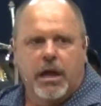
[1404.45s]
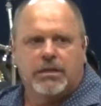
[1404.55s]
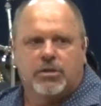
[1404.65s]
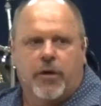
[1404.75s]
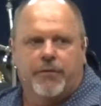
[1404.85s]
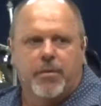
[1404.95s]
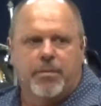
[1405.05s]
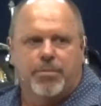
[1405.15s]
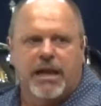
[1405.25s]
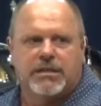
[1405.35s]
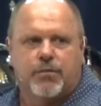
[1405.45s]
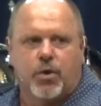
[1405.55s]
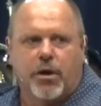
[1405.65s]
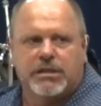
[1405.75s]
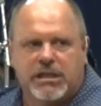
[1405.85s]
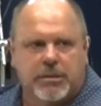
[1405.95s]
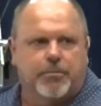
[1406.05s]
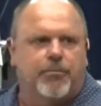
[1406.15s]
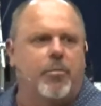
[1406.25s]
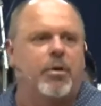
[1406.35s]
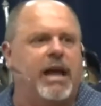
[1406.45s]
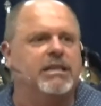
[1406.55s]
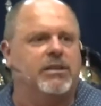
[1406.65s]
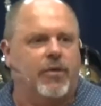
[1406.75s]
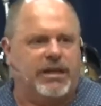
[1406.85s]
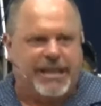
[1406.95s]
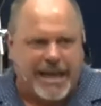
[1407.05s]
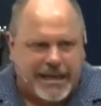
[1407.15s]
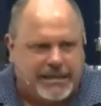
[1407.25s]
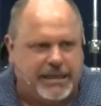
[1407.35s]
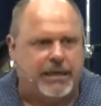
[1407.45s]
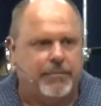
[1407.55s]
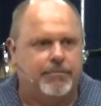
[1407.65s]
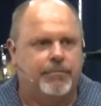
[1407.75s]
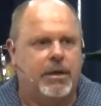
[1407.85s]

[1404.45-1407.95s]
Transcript: It's not from a place of works, it's from a place of identity.